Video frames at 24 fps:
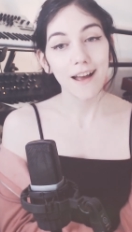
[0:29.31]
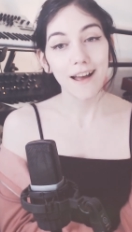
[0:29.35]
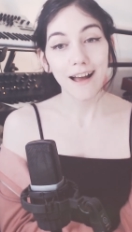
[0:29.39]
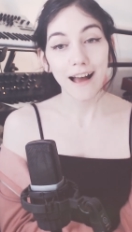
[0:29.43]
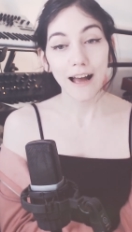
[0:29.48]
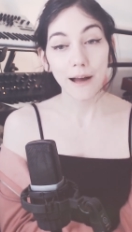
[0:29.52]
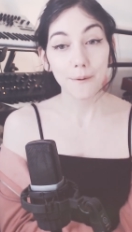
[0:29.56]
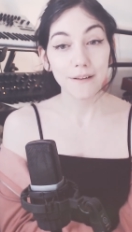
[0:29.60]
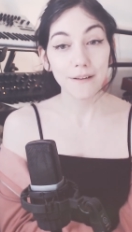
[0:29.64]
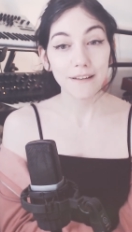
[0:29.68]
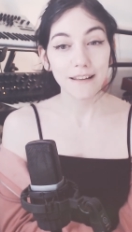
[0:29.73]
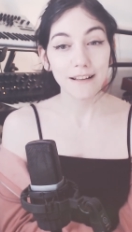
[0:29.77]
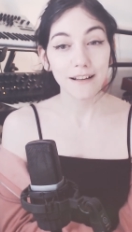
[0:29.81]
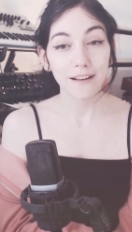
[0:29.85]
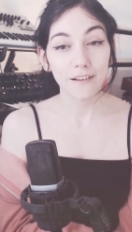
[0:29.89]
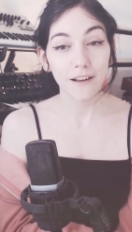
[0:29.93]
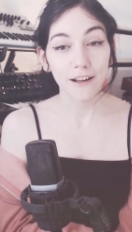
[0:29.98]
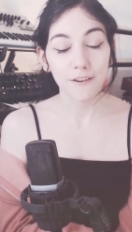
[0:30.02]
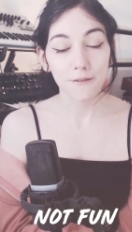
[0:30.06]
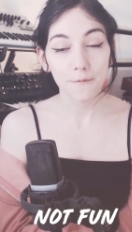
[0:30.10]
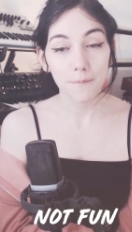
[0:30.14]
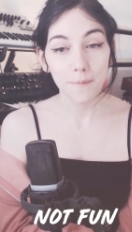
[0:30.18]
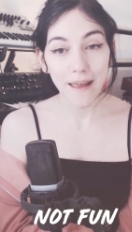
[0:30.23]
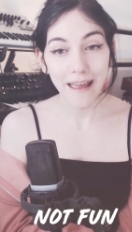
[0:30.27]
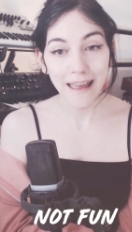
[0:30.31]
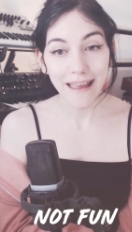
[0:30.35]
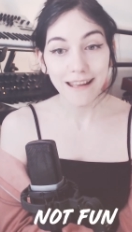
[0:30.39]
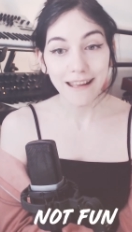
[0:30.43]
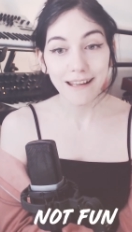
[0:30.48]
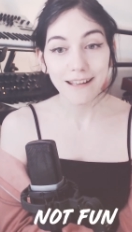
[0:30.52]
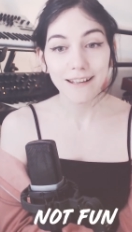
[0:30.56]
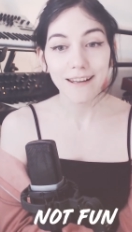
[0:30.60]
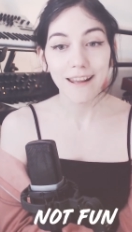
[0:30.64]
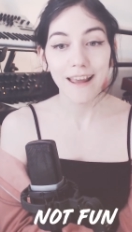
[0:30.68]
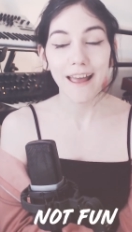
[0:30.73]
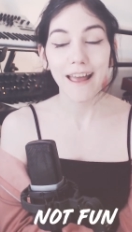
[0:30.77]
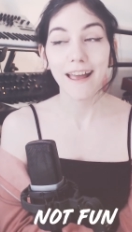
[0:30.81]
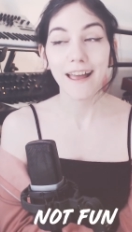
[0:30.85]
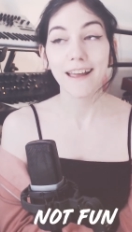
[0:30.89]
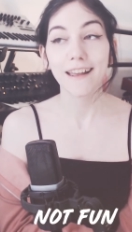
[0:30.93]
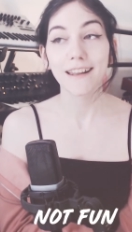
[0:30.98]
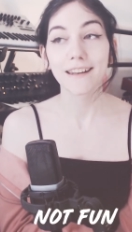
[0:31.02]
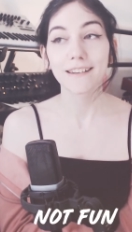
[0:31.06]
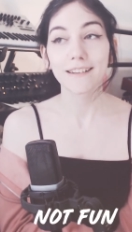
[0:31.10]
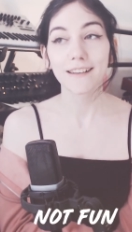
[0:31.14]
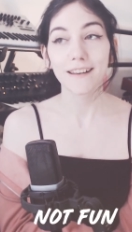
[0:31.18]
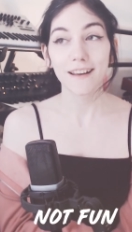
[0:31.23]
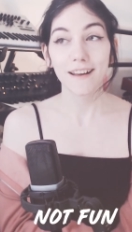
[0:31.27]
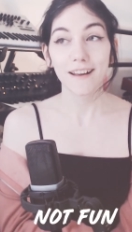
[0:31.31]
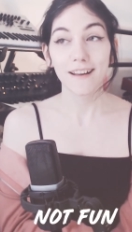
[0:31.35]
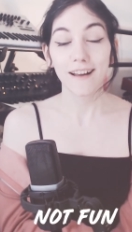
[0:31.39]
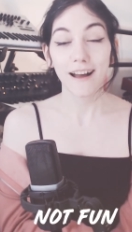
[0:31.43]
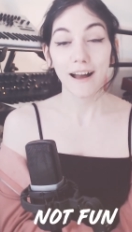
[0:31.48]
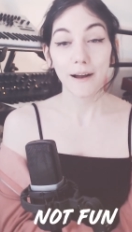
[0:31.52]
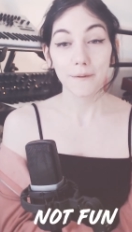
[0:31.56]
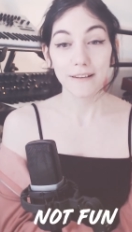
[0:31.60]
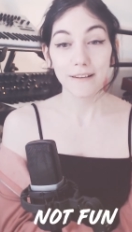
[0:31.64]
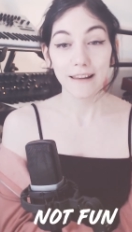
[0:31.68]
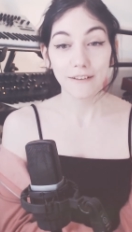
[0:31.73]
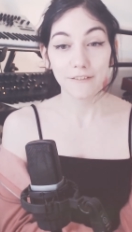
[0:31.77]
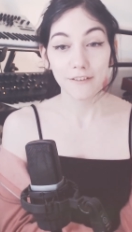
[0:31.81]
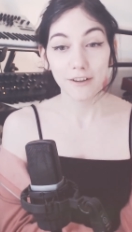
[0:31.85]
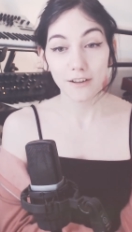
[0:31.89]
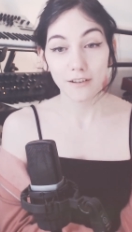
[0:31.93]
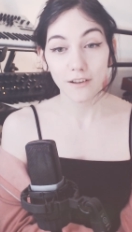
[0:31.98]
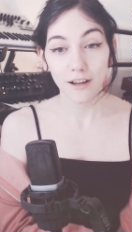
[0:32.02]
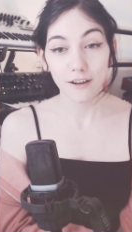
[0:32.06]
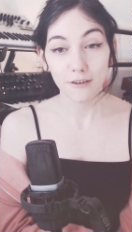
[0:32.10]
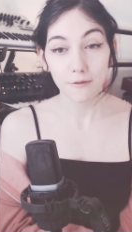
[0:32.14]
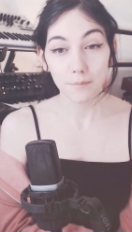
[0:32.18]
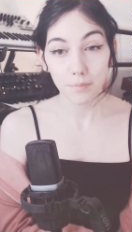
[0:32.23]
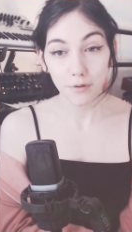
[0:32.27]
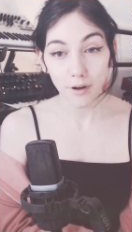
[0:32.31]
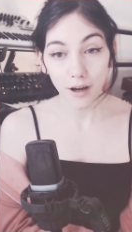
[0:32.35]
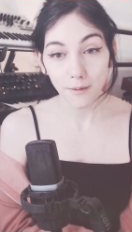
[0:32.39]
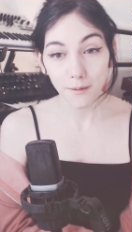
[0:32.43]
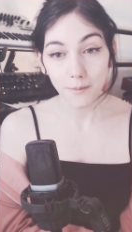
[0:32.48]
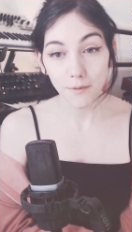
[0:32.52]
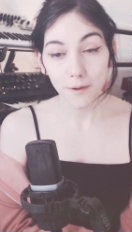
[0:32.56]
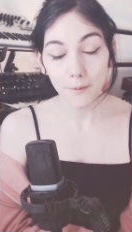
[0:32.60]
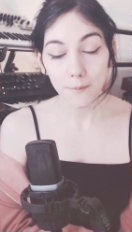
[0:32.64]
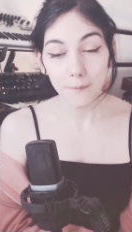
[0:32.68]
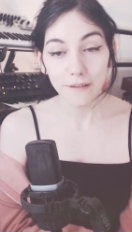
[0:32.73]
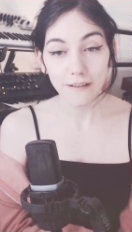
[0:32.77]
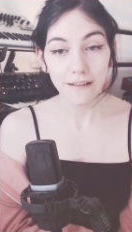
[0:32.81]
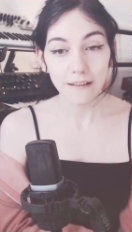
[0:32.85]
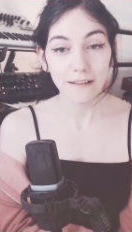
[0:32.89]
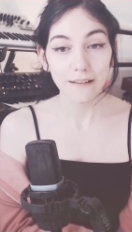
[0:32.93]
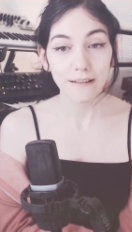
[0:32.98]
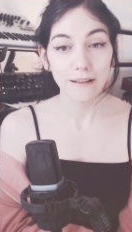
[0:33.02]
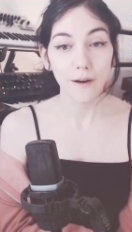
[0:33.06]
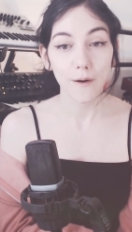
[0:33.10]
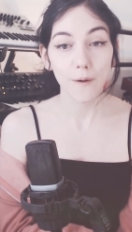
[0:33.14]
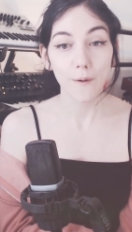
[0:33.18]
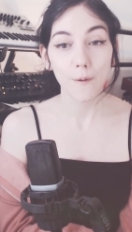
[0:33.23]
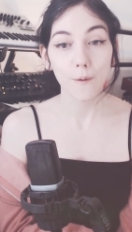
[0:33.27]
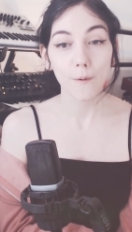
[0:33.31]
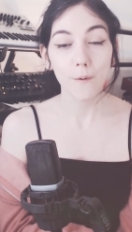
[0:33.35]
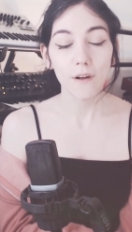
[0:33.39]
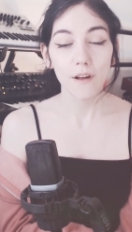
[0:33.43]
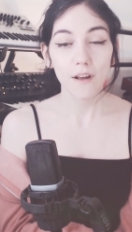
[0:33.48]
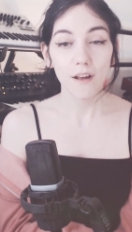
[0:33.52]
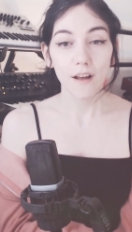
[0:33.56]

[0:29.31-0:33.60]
I was in a lot of pain and I was having a lot of problems, so